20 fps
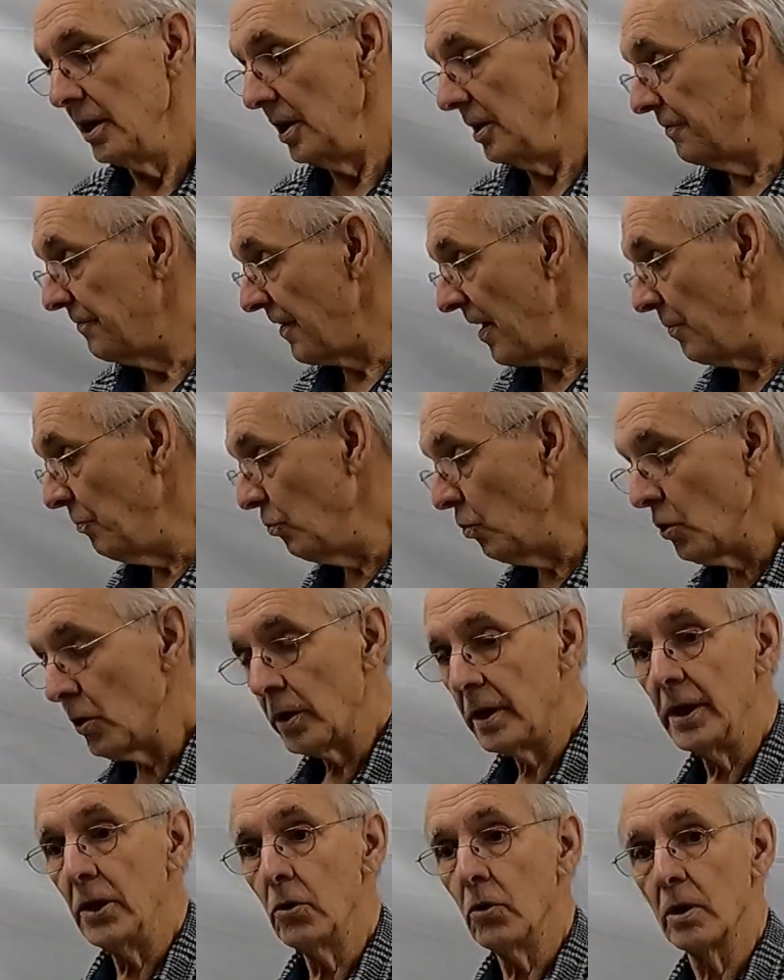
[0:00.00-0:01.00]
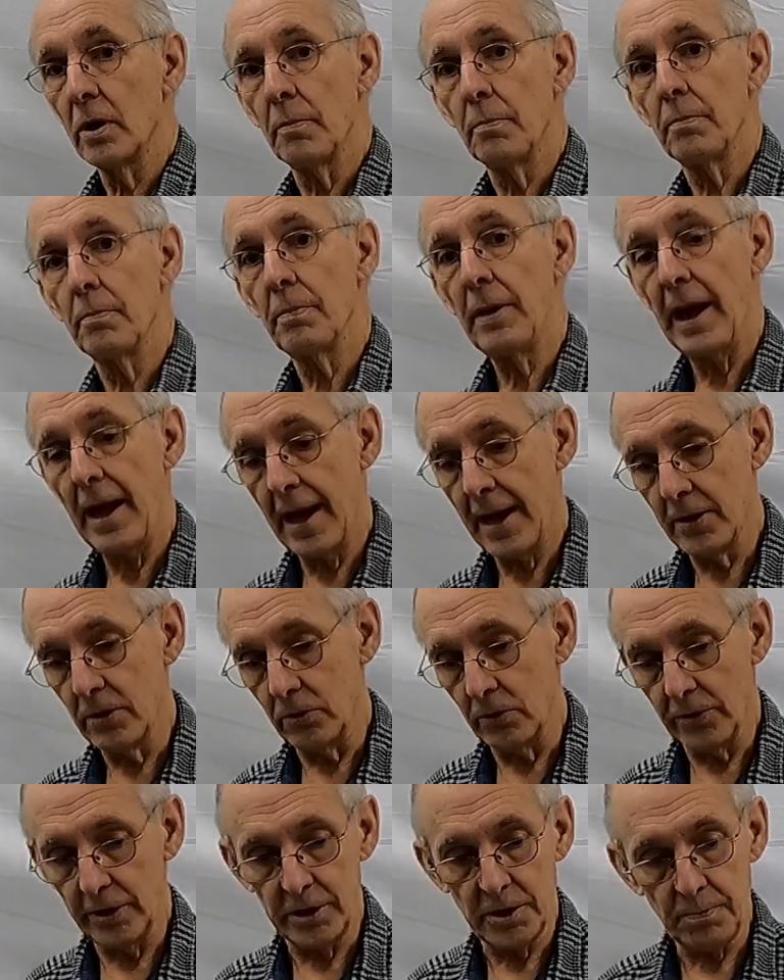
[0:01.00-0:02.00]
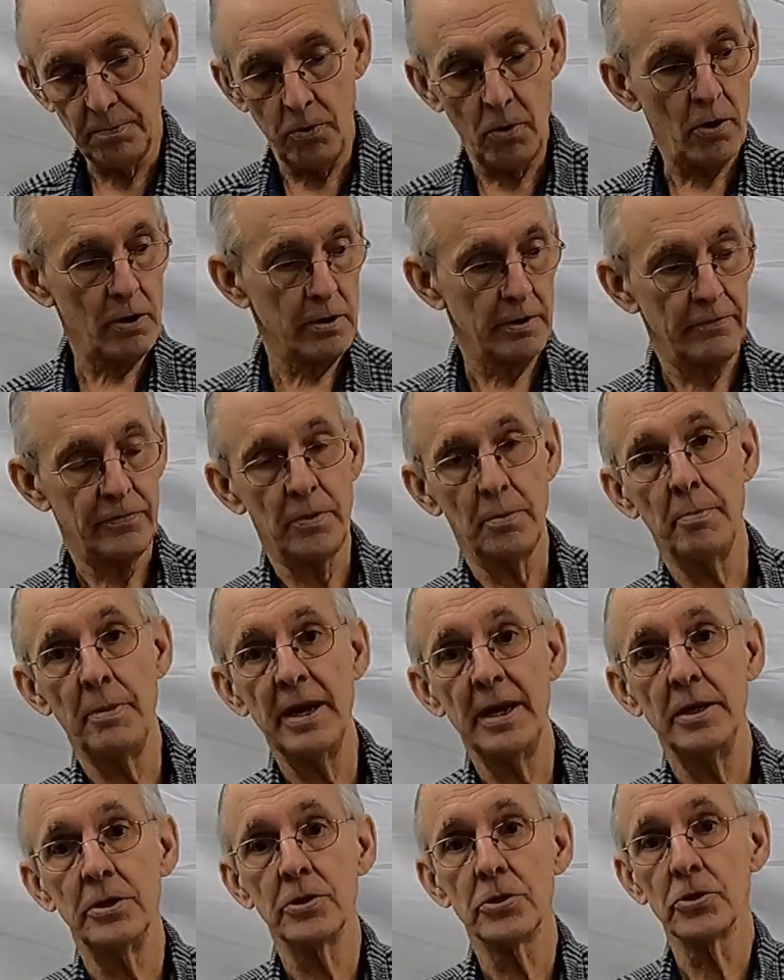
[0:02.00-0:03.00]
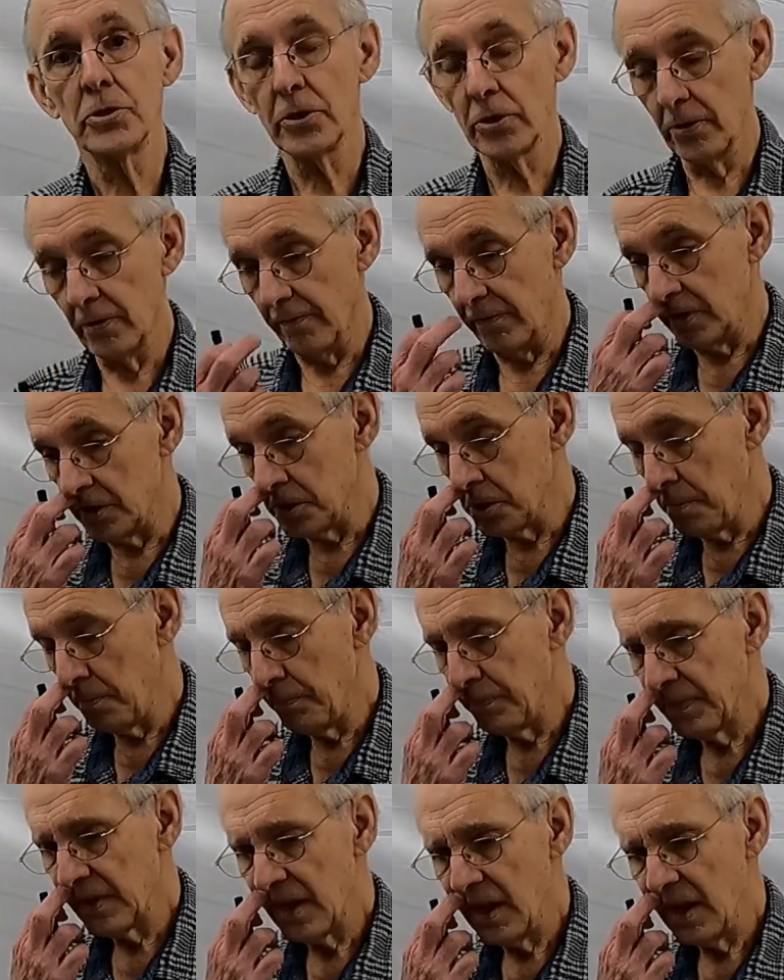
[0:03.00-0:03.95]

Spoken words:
If I'm working on a panel that's part of the main service,